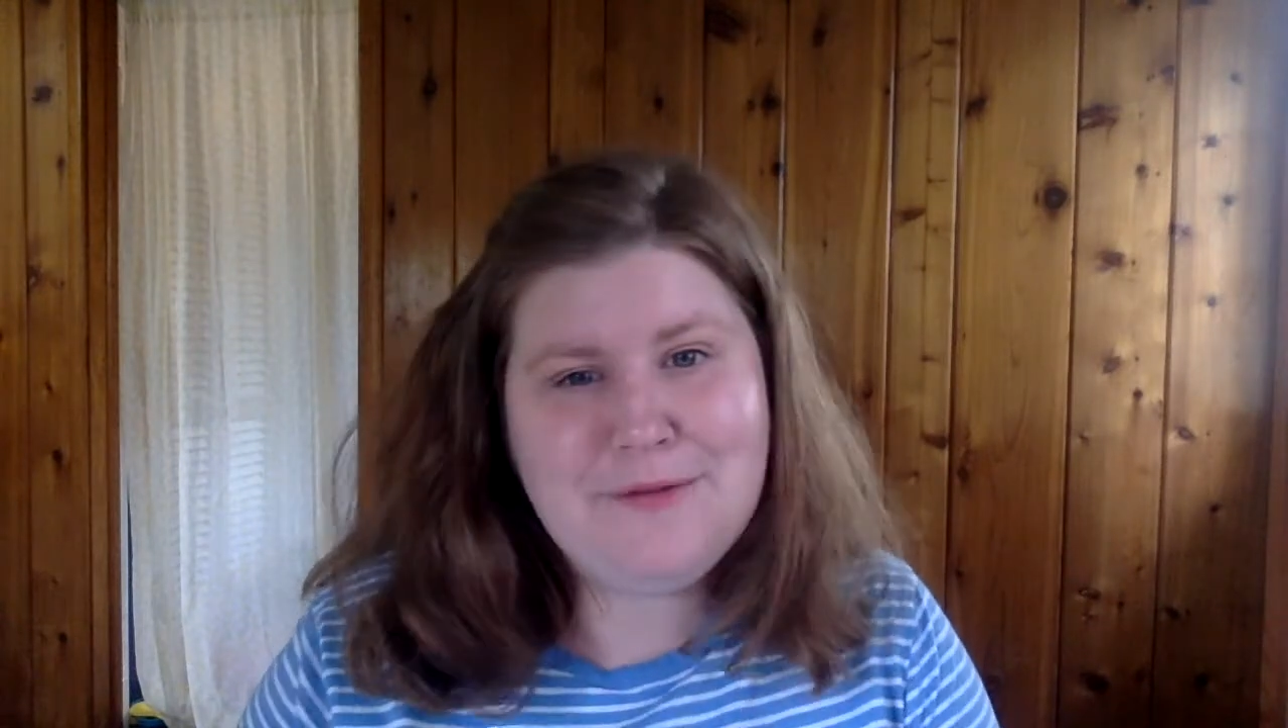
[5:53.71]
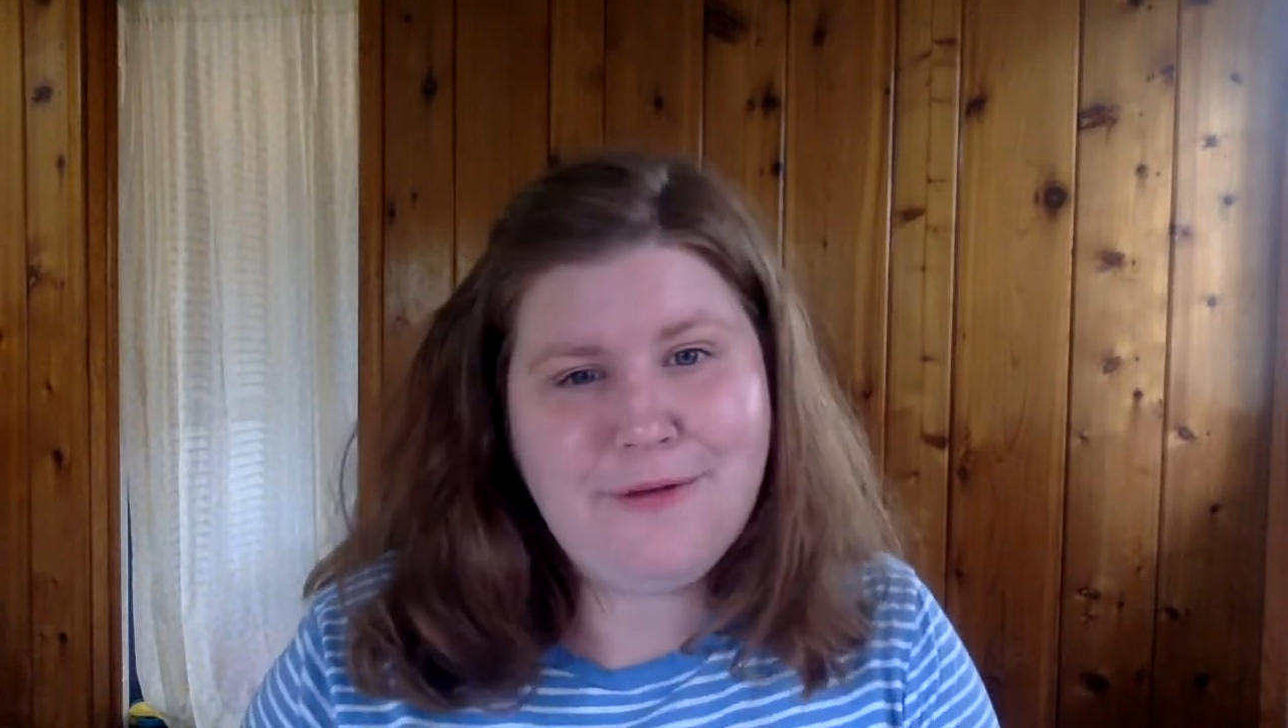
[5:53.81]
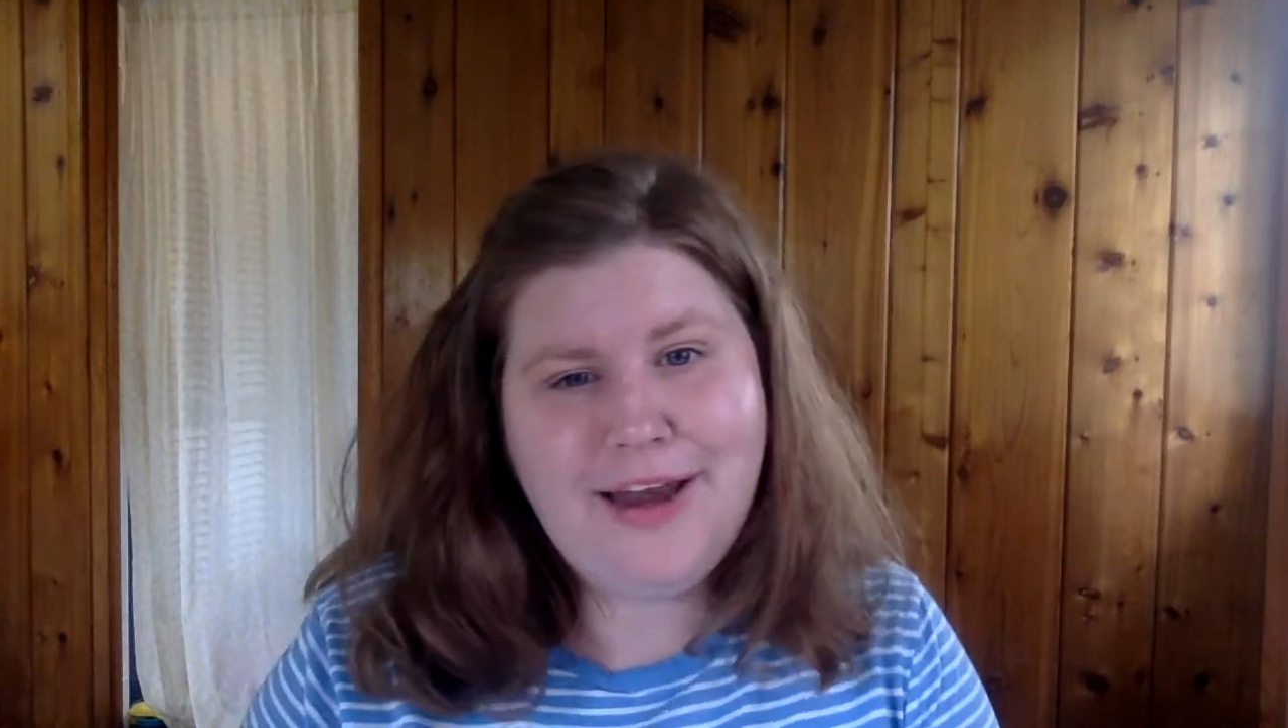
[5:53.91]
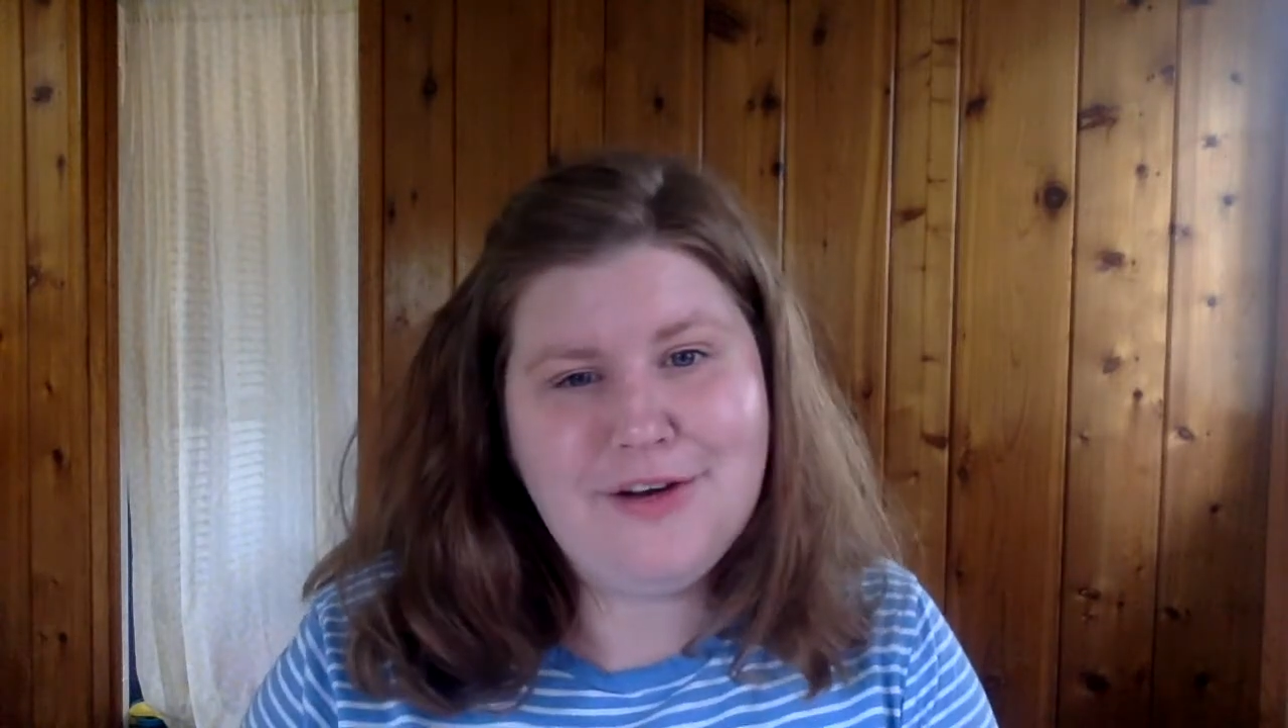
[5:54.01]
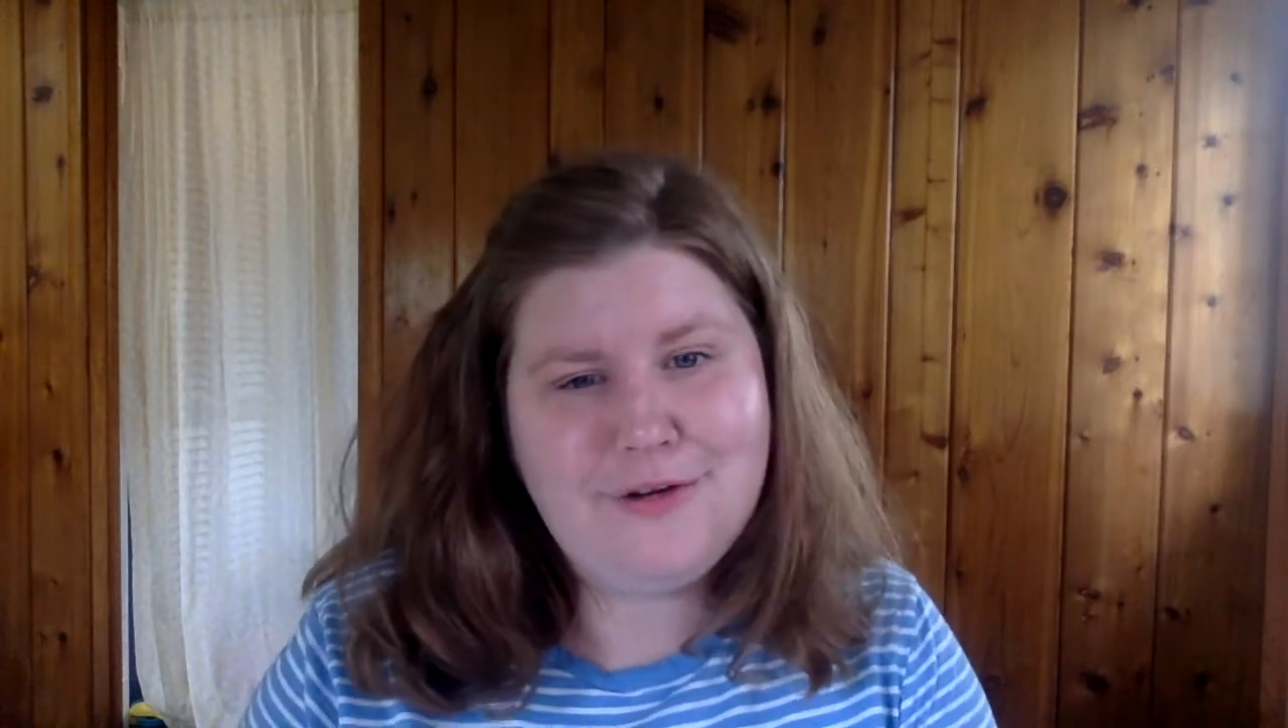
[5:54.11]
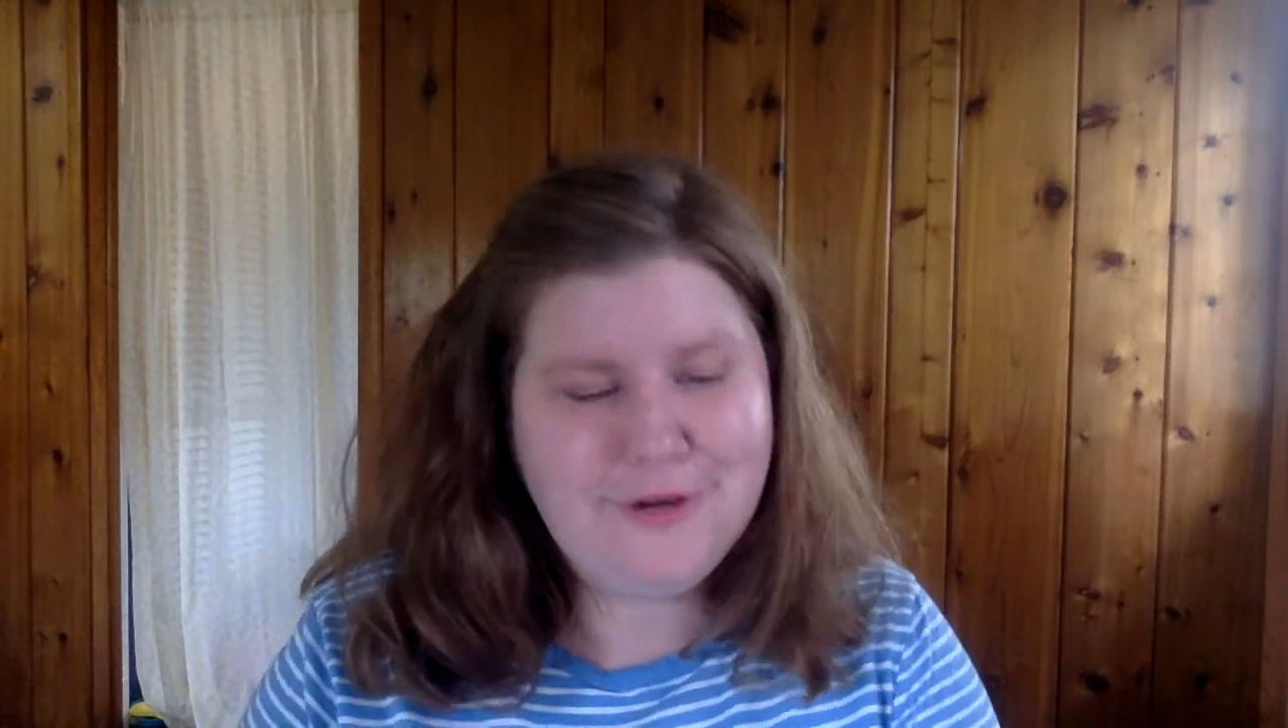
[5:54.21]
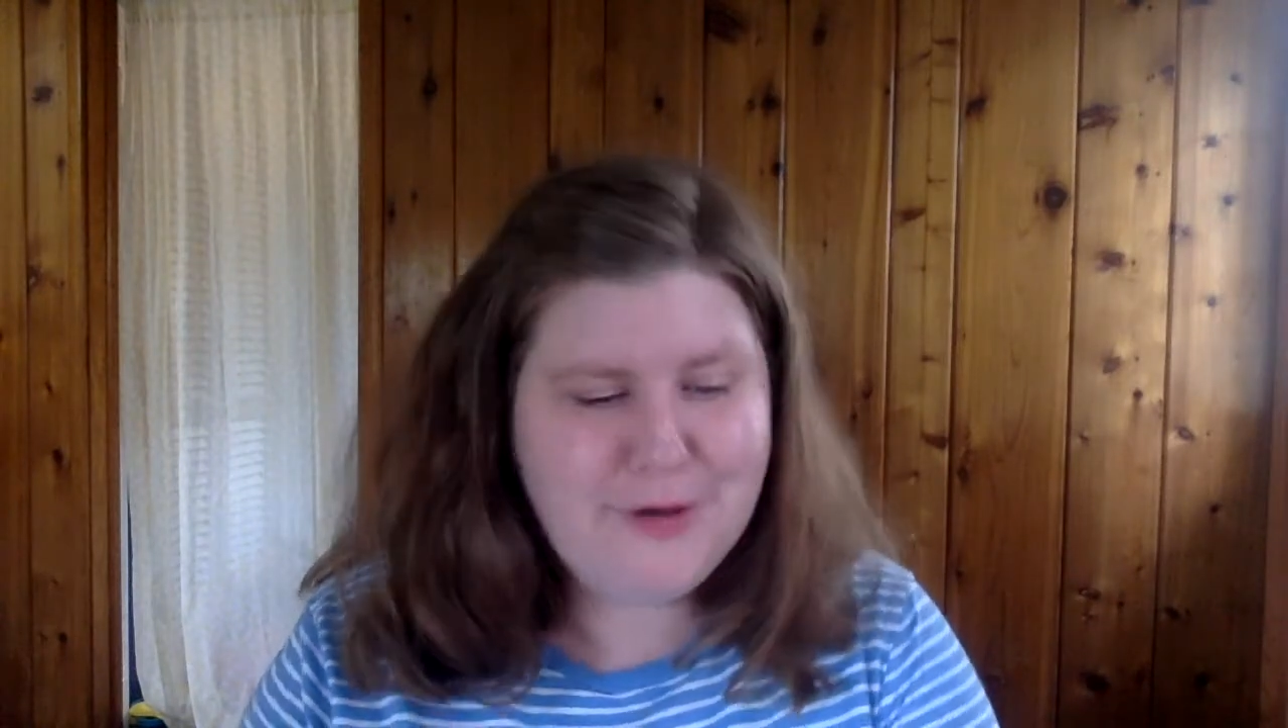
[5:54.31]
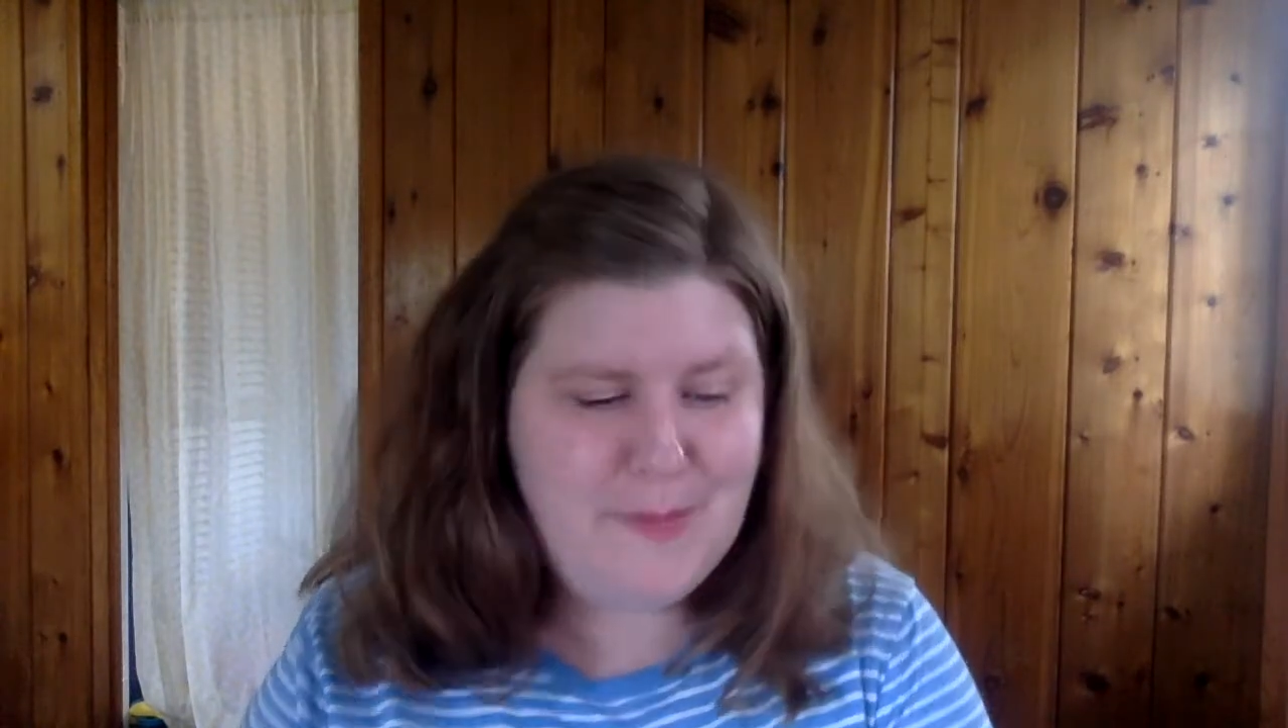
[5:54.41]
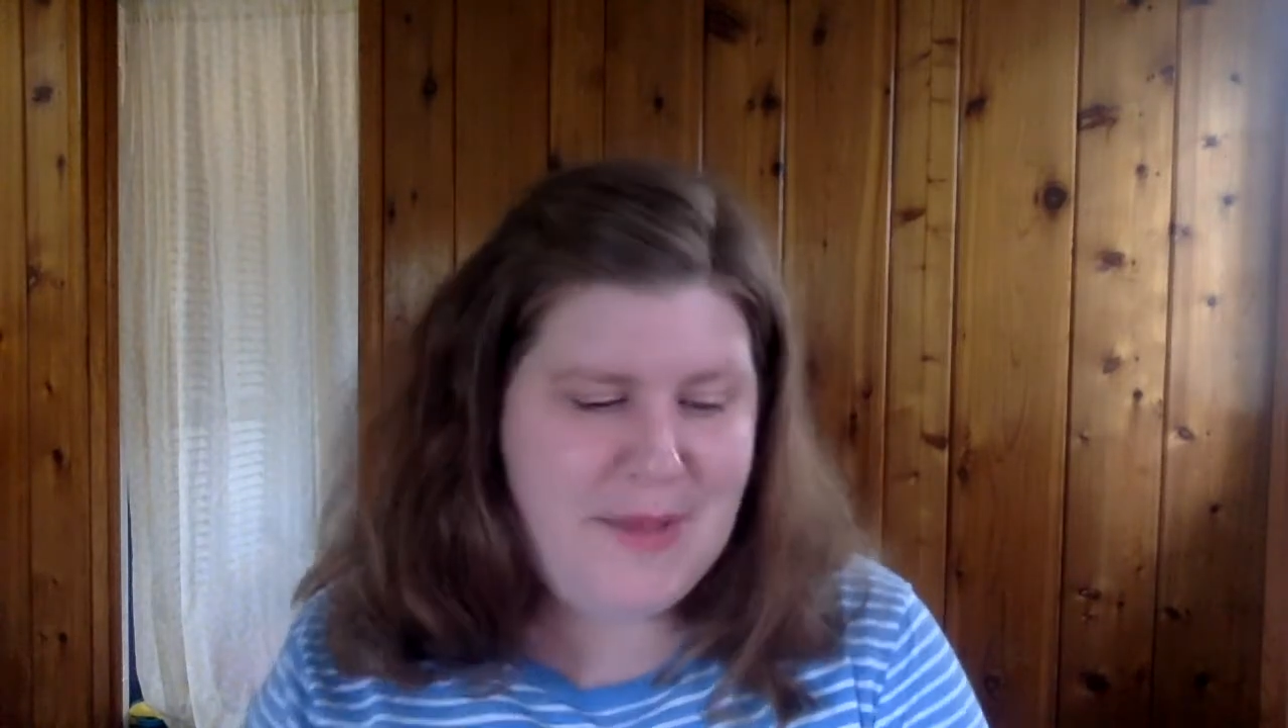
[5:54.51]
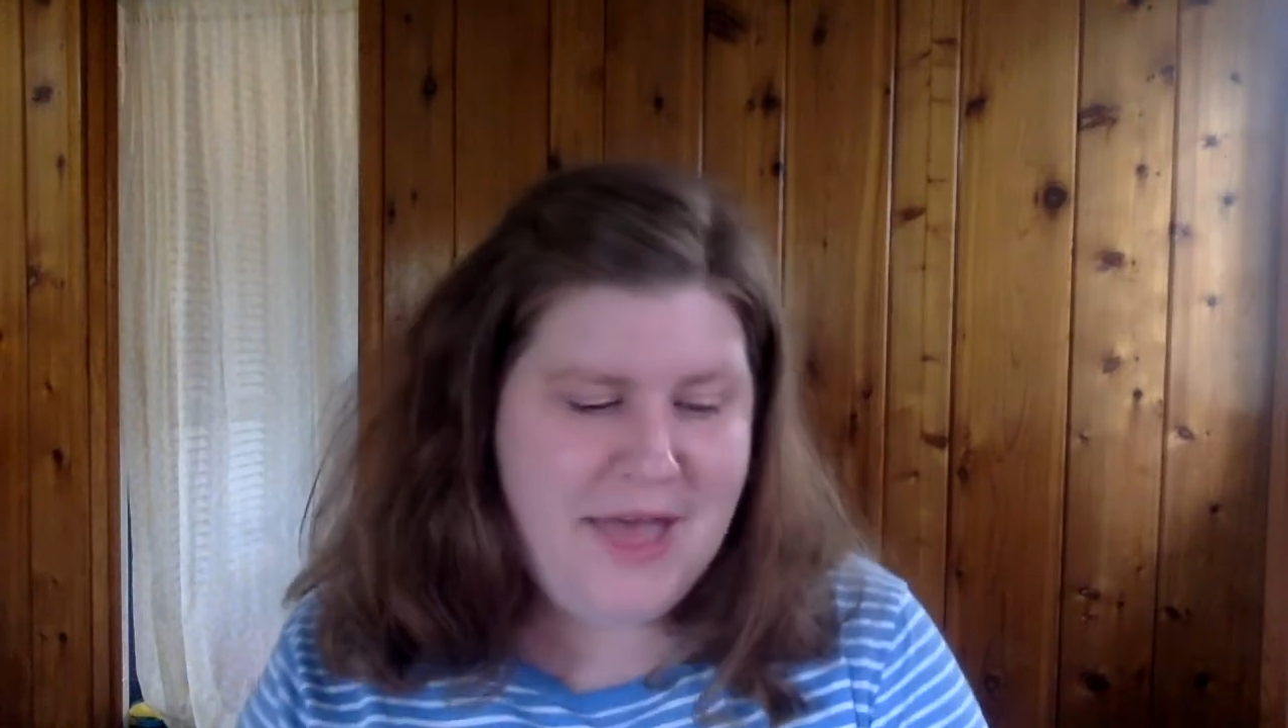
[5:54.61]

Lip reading: friend group.